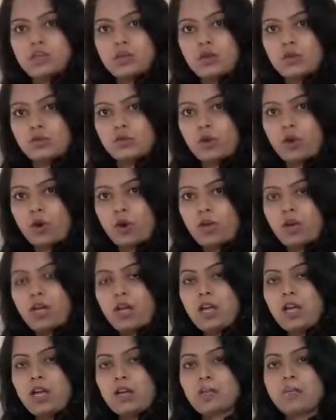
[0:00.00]
of law,
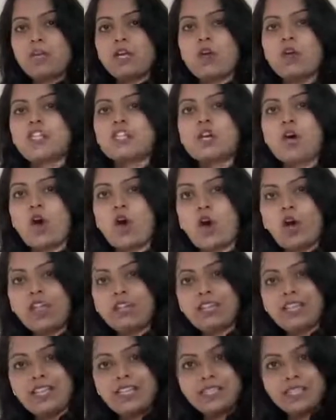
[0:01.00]
because all
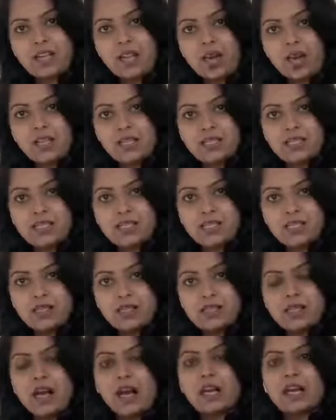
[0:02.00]
these answers
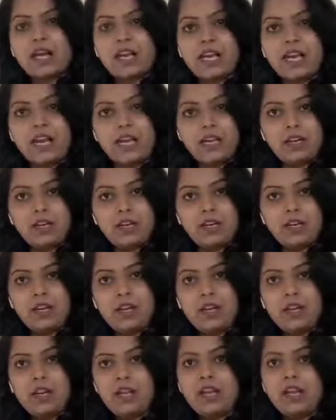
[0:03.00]
are hidden
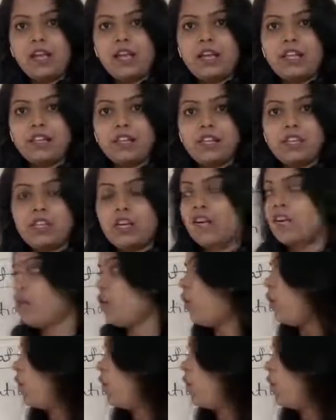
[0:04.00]
in the study of